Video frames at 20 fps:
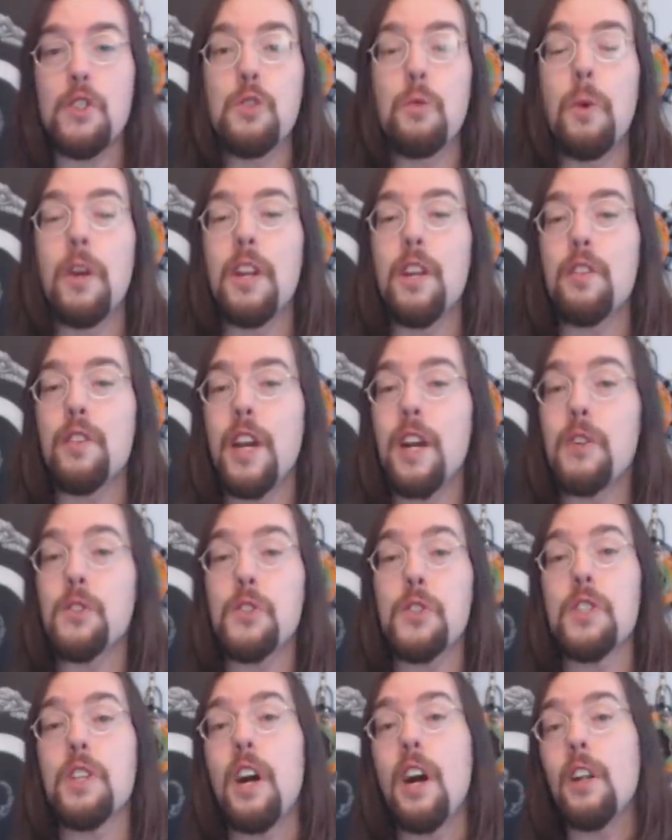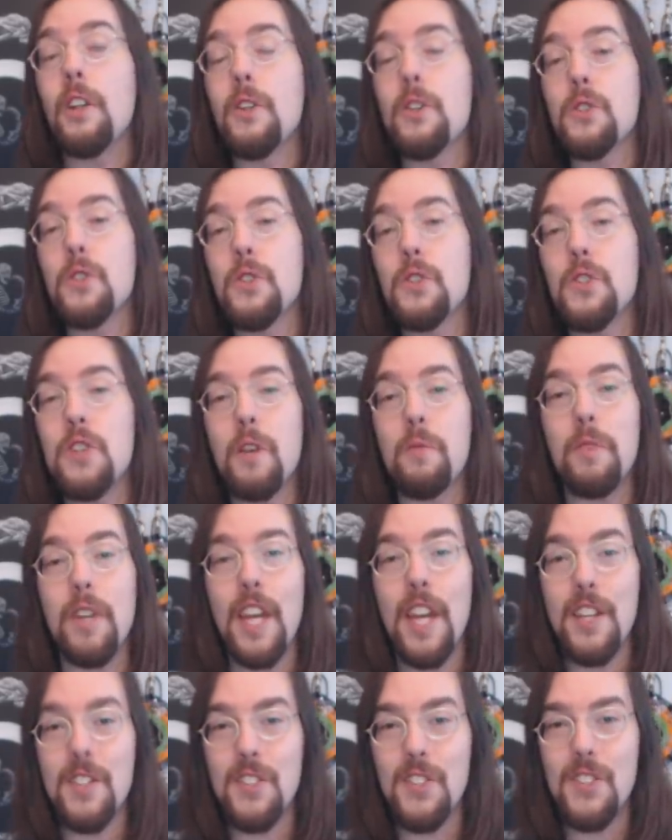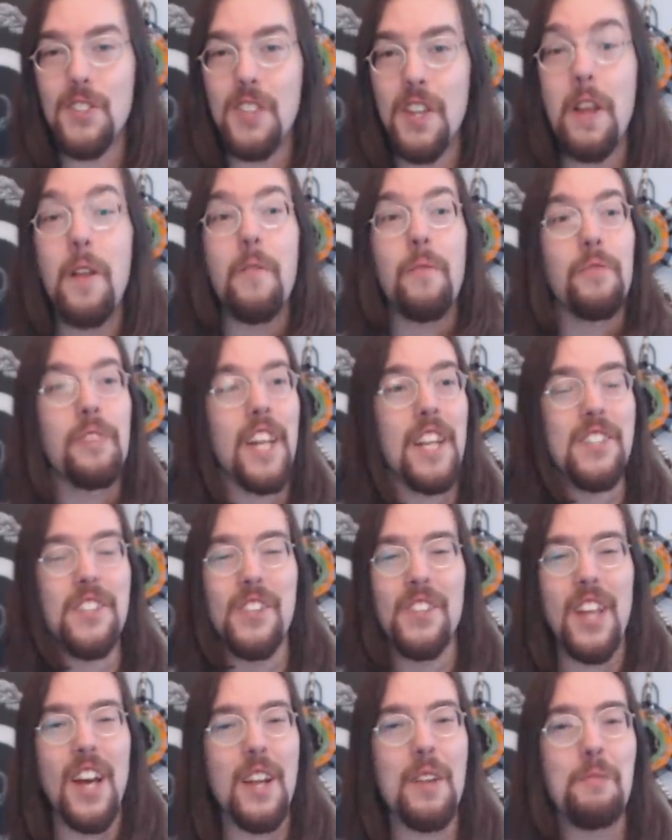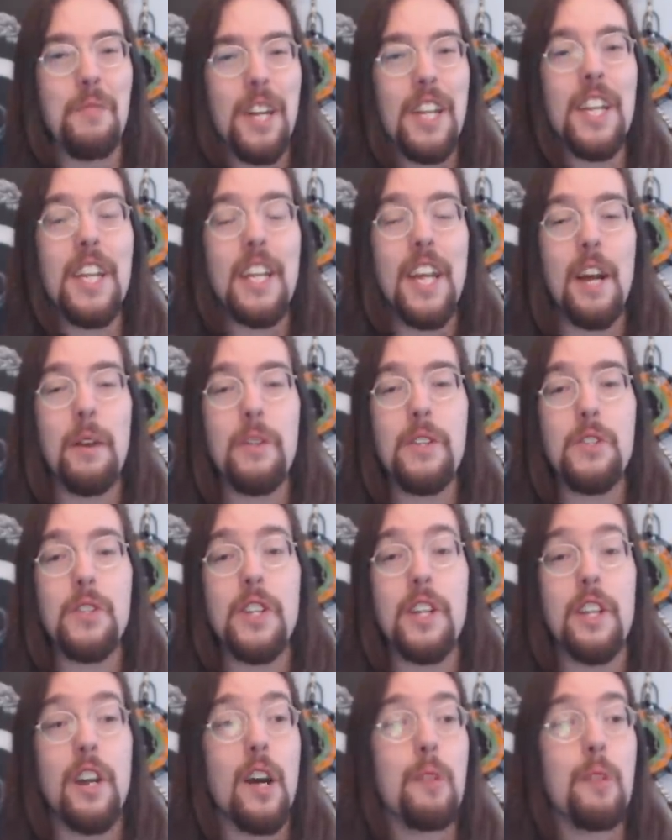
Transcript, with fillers: $20000 in some cases that's a lot of money now, isn't it?